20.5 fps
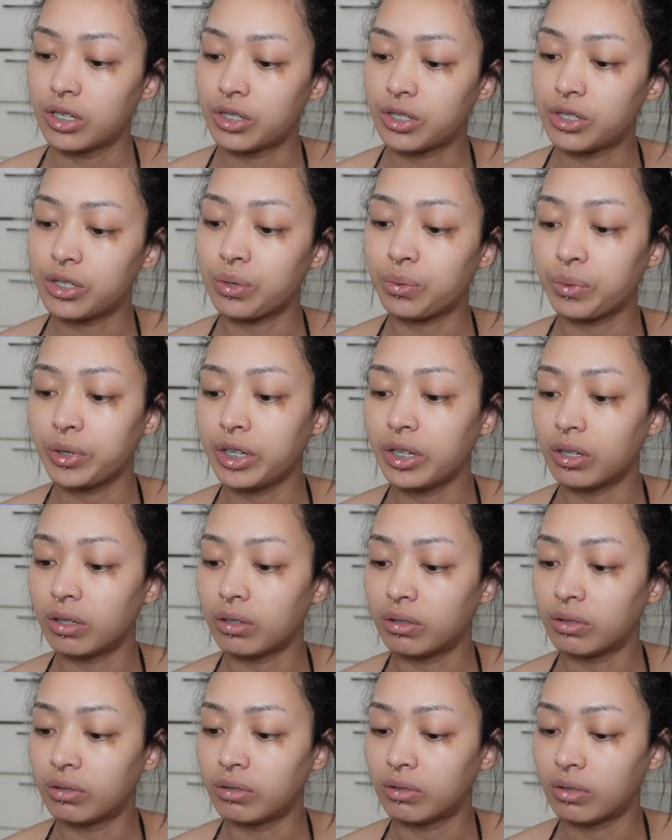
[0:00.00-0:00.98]

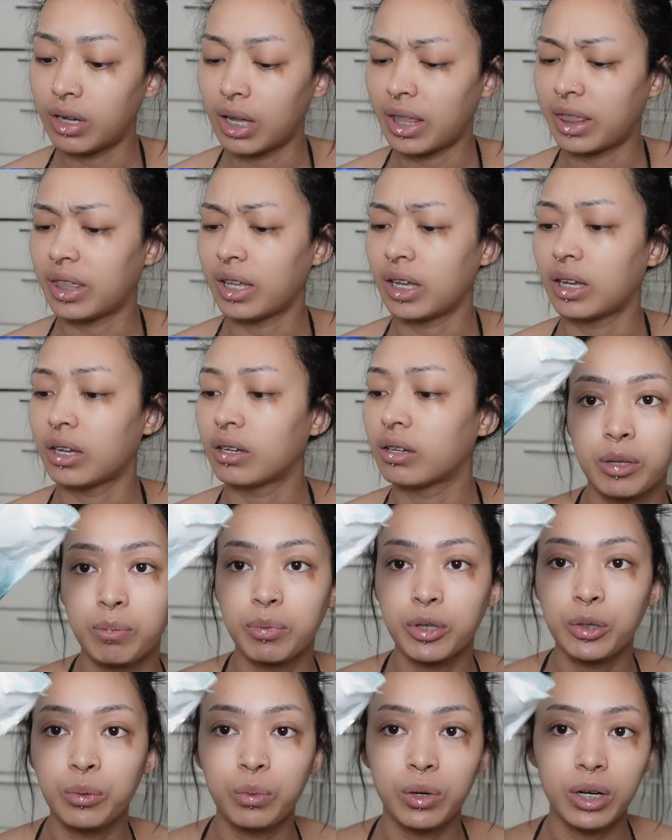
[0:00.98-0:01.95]
Cirepil, I think, the
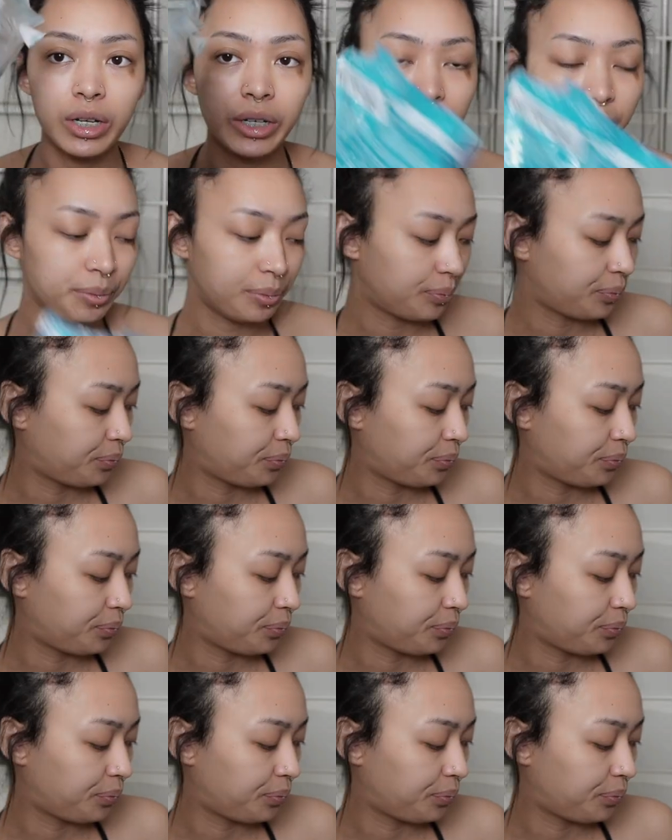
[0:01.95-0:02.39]
blue one.